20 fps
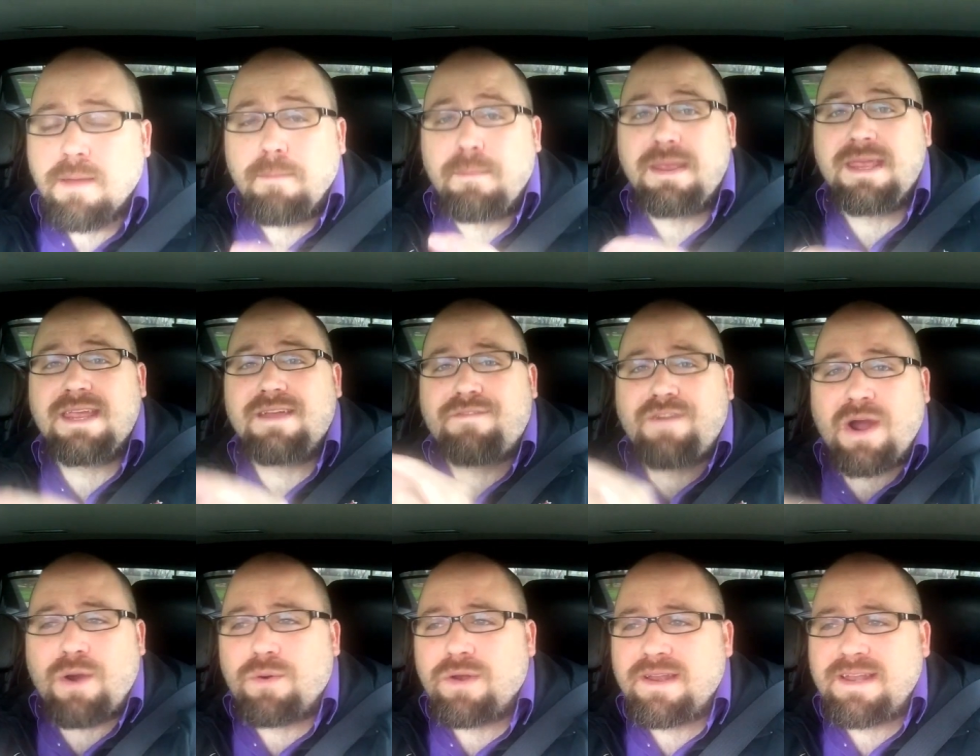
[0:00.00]
Me,
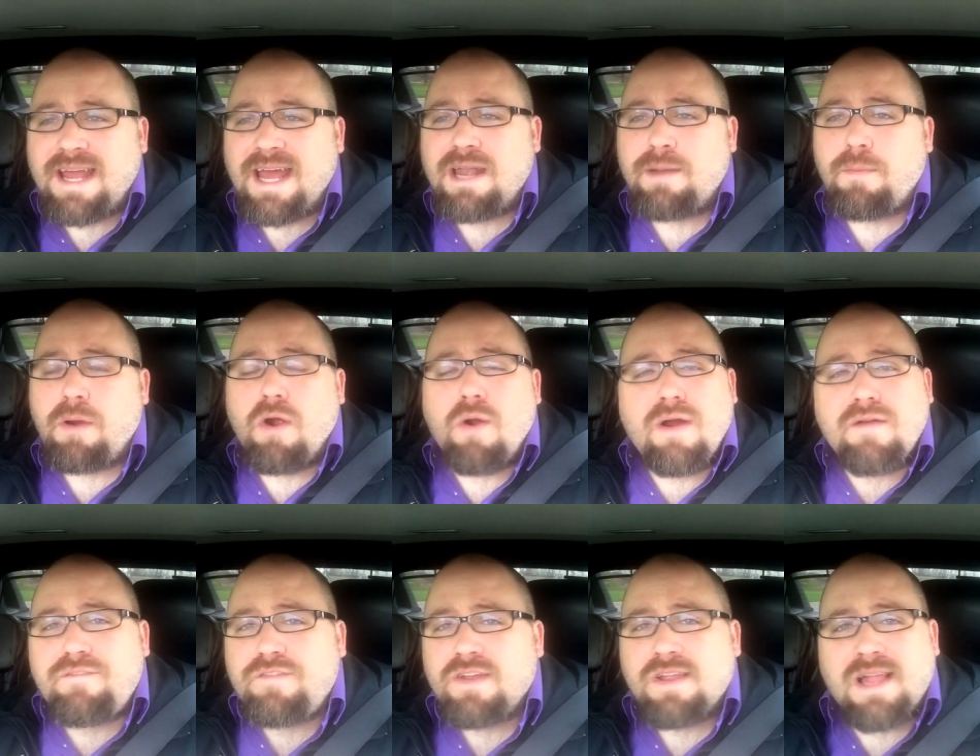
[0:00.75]
if I were to die
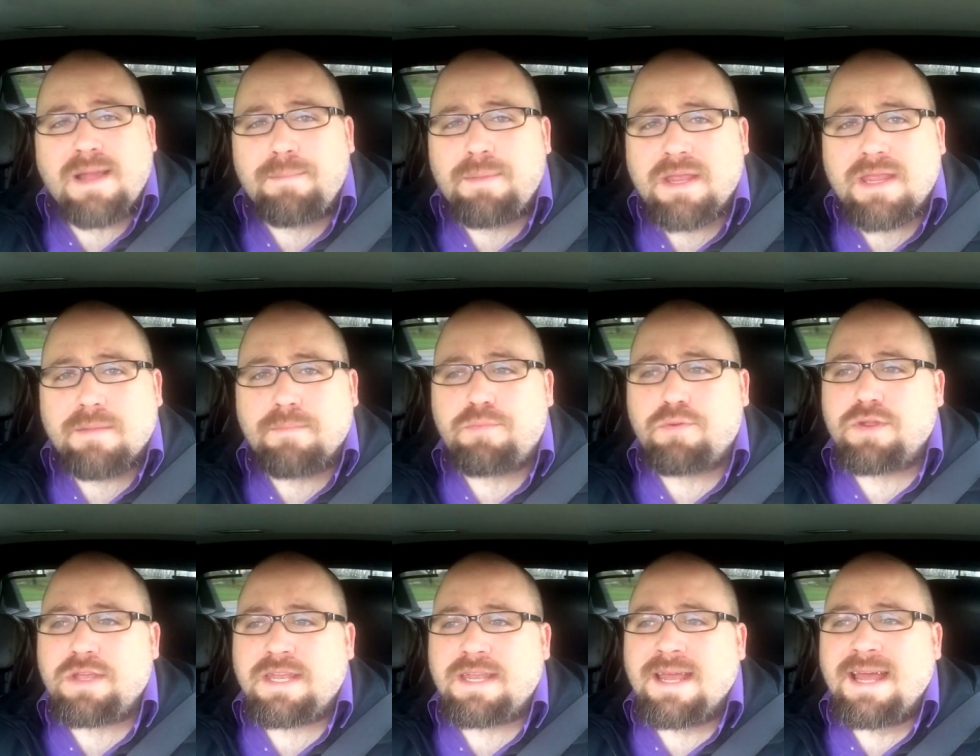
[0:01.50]
tomorrow, I feel I'm
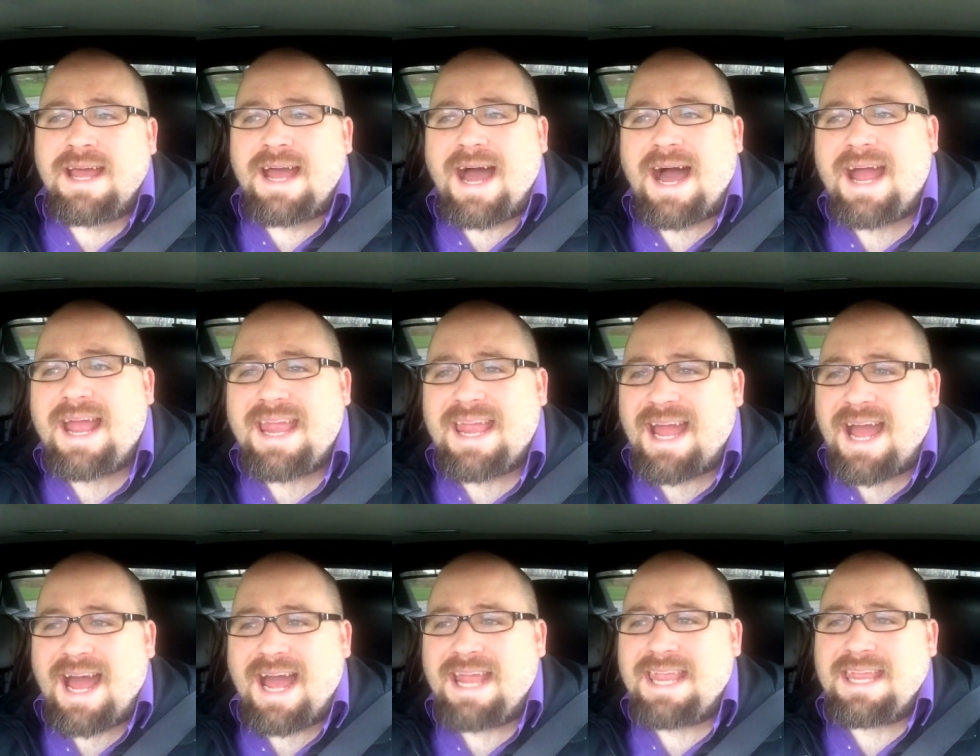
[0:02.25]
incomplete. I,
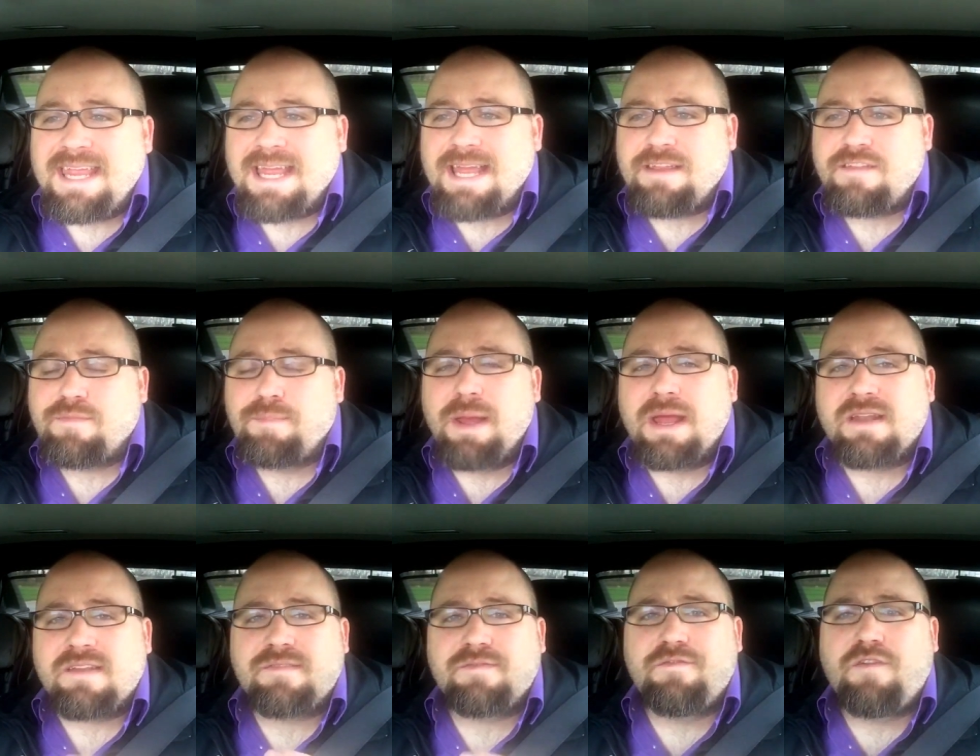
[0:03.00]
I
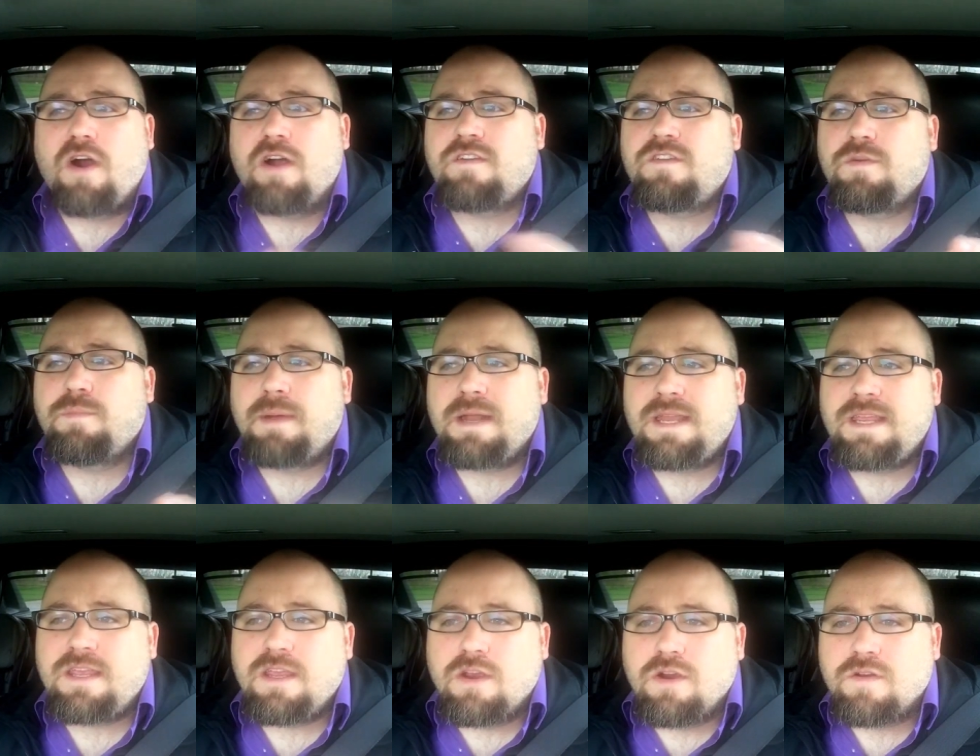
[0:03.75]
spent far too
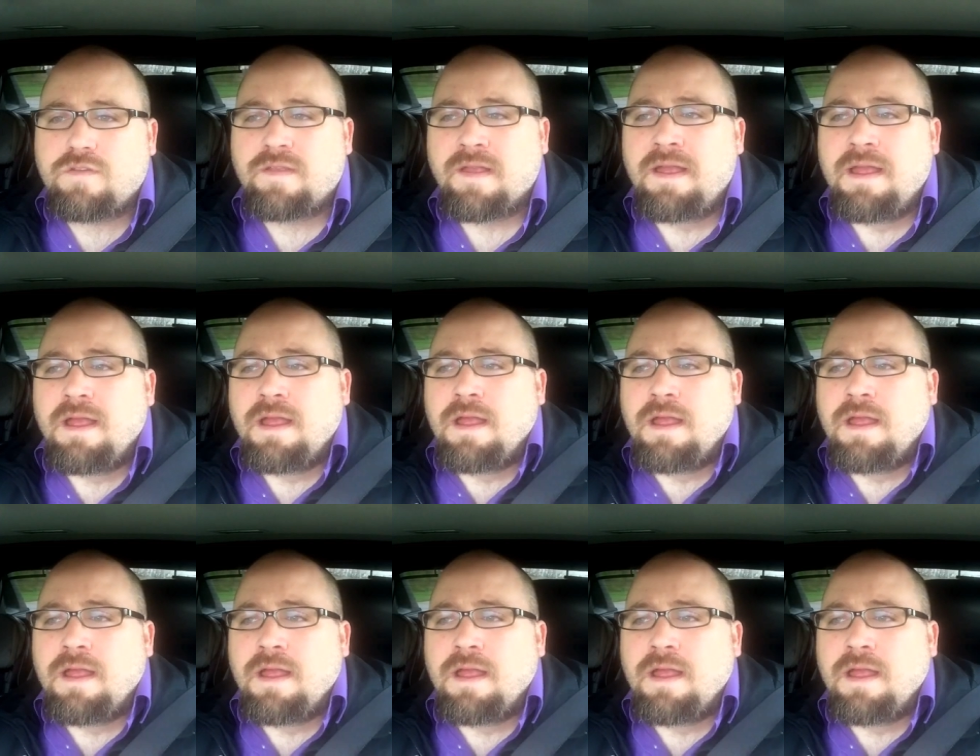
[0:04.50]
many years